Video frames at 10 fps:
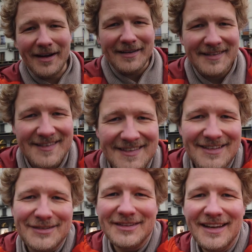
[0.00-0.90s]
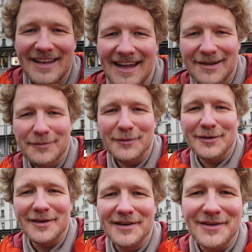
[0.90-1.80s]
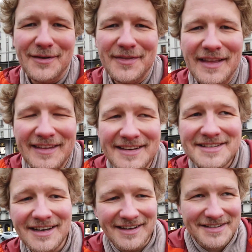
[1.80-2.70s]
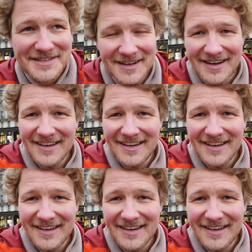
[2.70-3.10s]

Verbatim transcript: guys, today 84 of 9-day challenge.